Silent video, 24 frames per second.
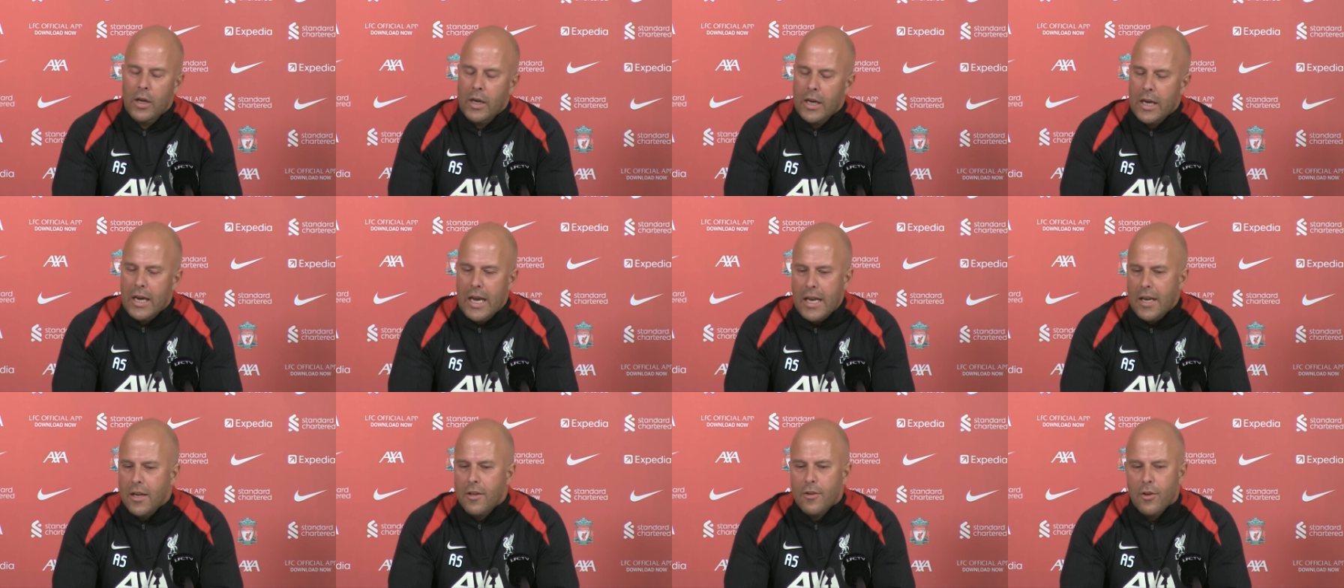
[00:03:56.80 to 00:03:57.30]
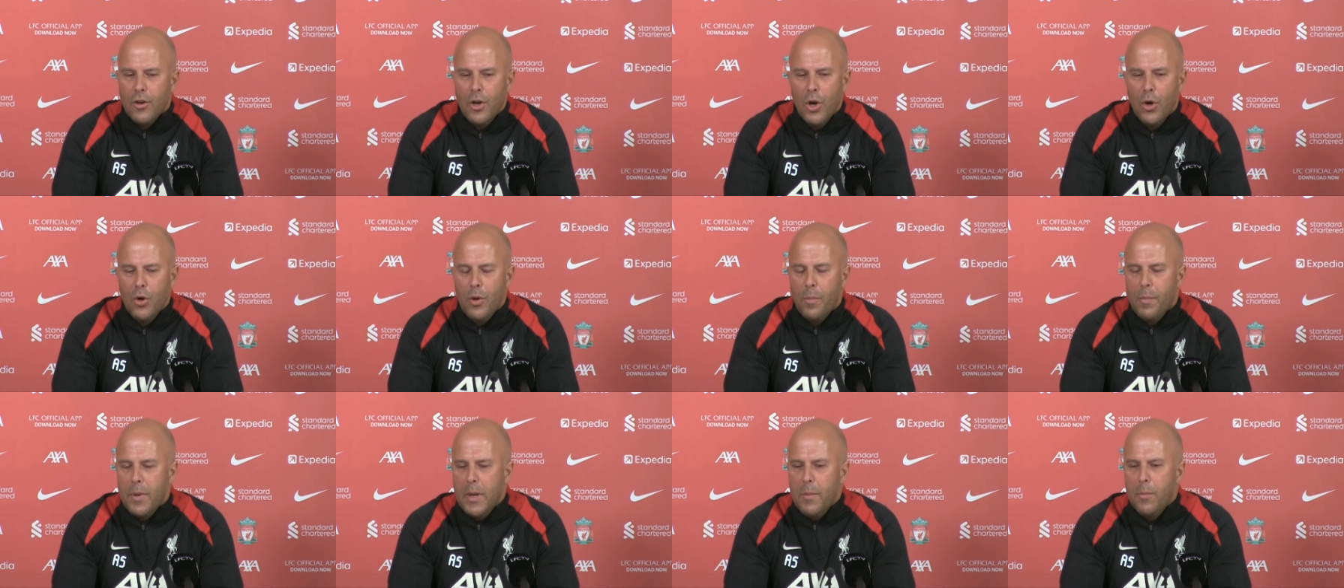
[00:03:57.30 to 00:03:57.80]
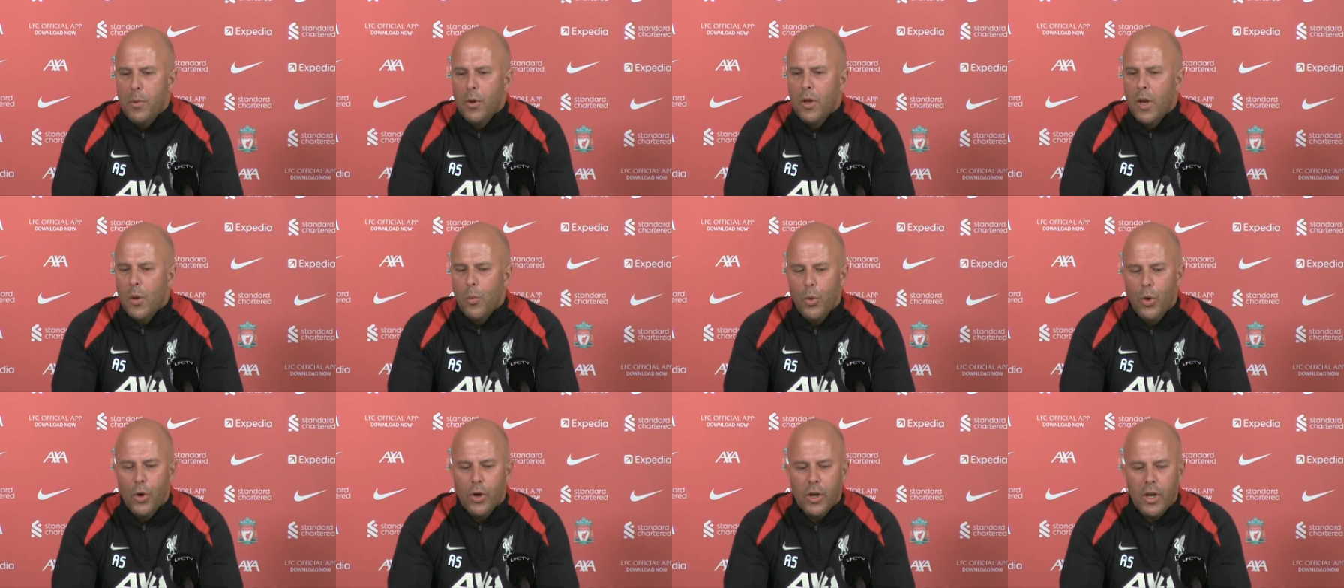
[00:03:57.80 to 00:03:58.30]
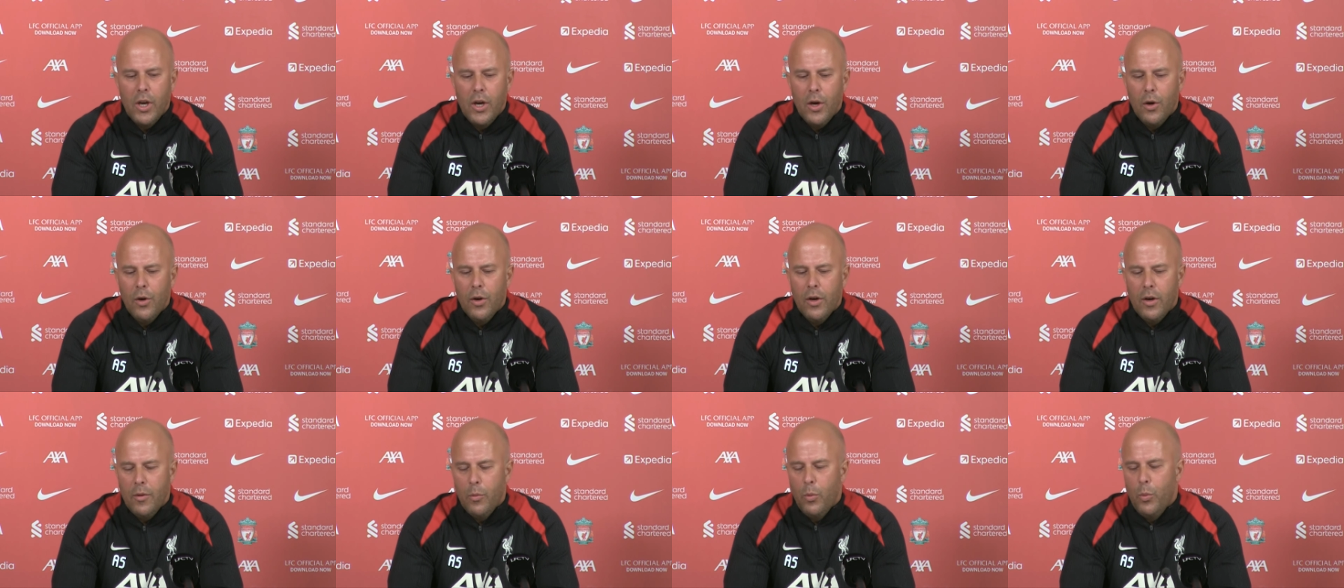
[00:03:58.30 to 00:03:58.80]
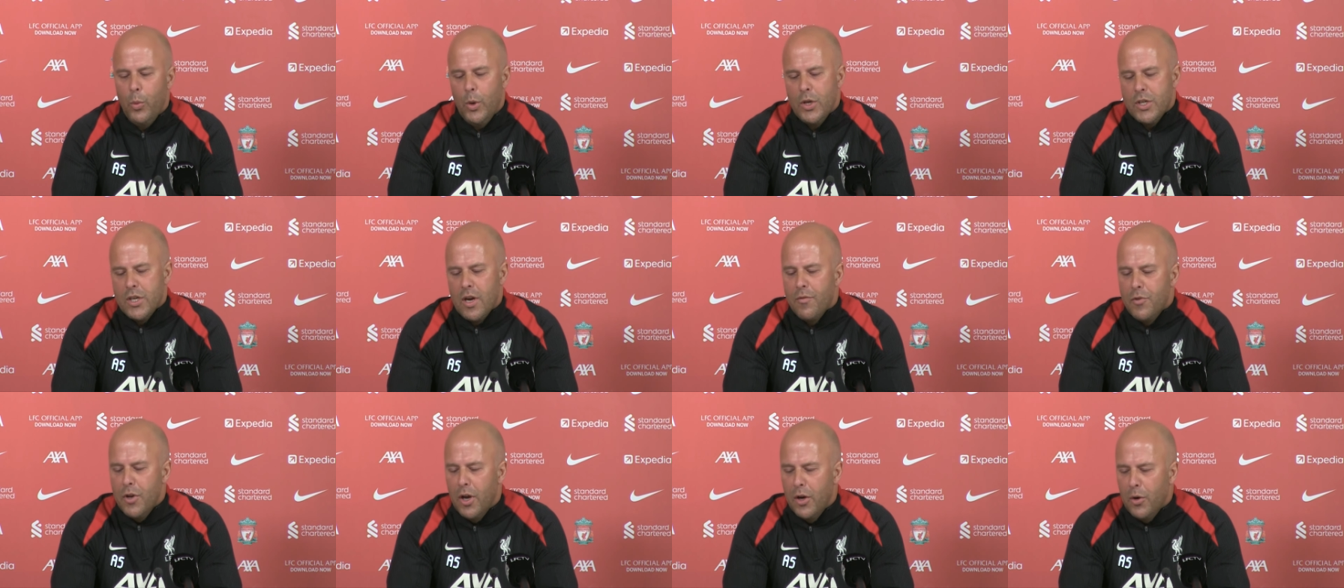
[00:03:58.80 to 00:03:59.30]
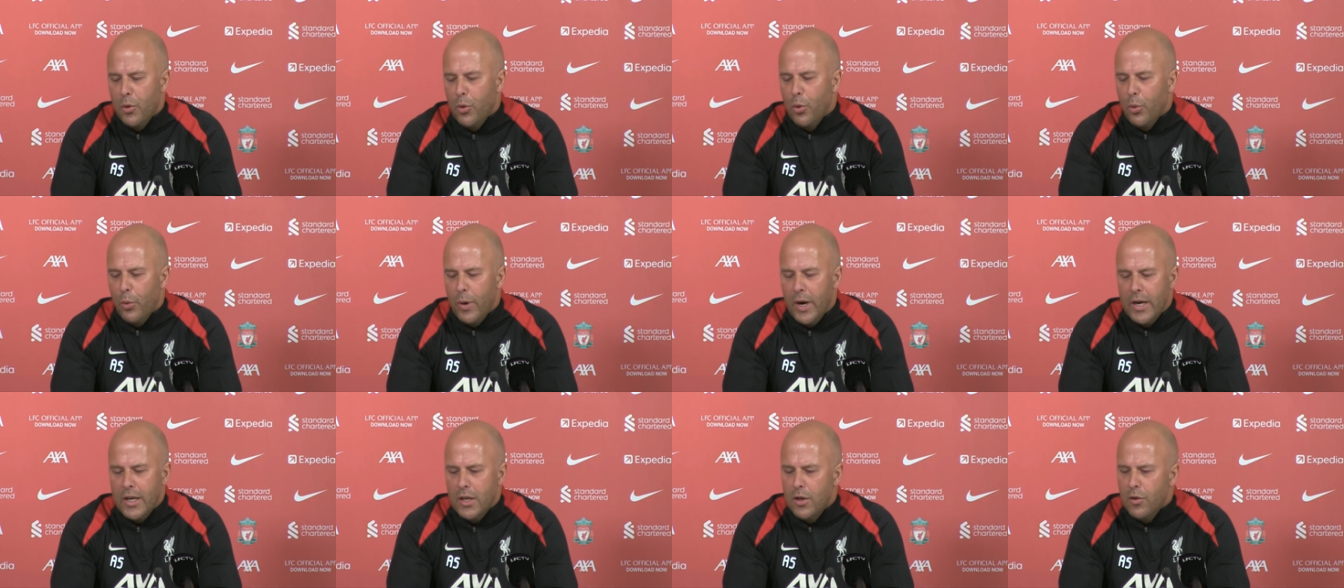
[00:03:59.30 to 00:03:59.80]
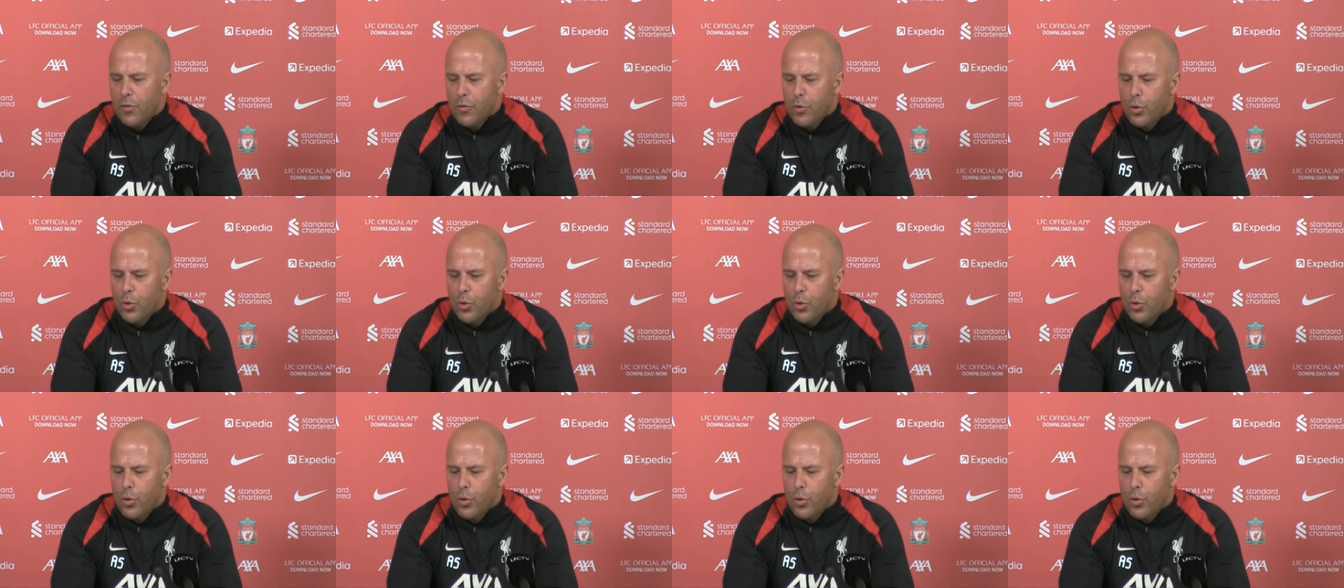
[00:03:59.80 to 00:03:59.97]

getting to know the people that work here, which I've done already, of